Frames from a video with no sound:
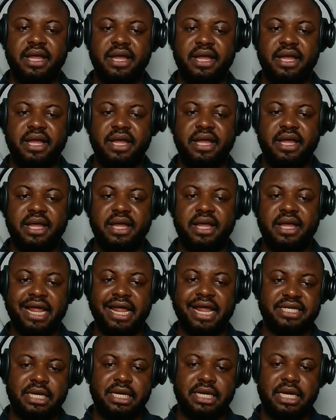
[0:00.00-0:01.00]
and they can
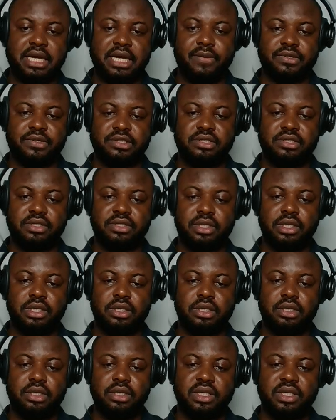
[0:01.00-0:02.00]
send out.
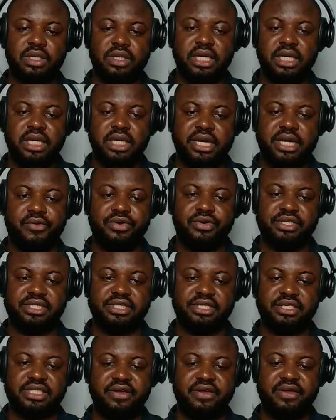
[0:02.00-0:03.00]
They can
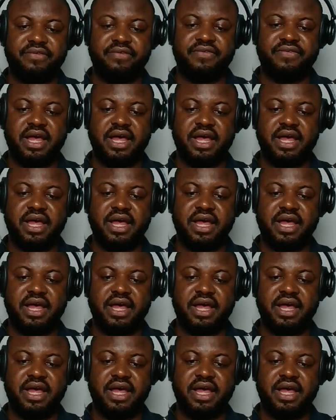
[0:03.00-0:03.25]
receive